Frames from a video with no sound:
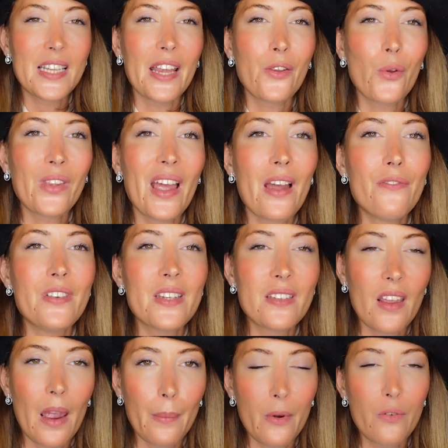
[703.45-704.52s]
I don't have this
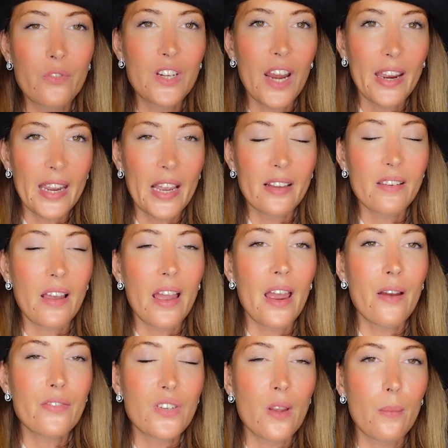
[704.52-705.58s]
type of jacket. I
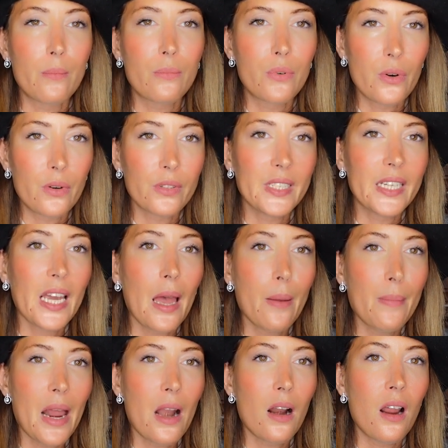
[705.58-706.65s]
have some brown
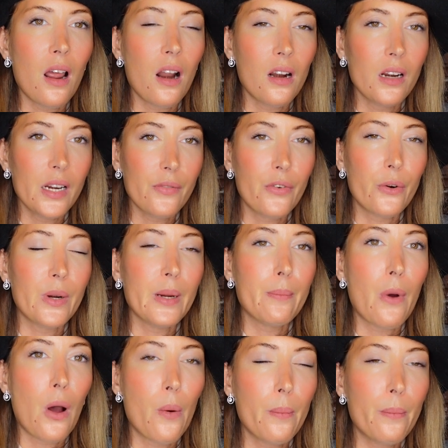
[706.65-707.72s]
camel livery
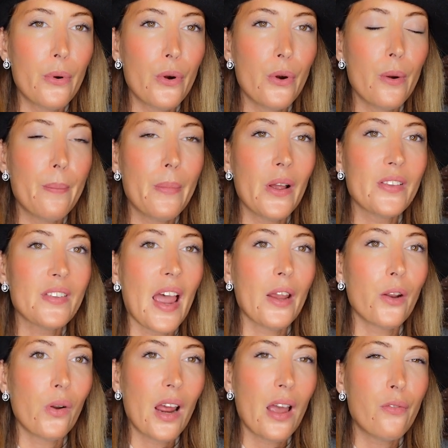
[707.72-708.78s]
bomber, but
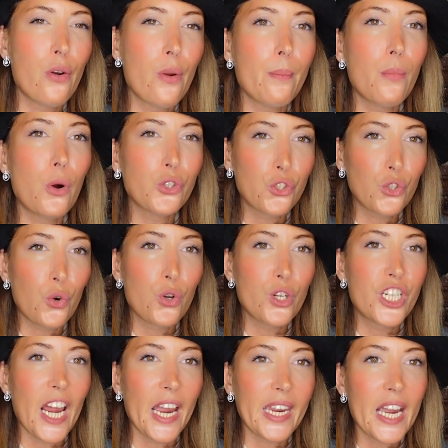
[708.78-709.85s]
I don't have the moto
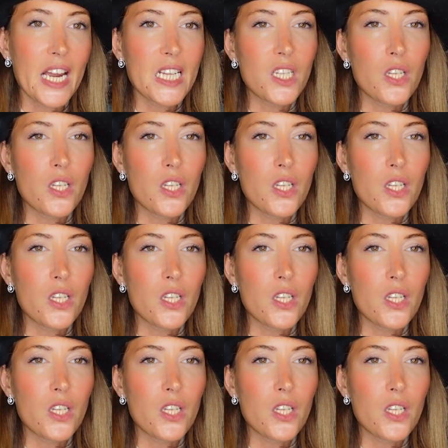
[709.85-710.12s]
jacket.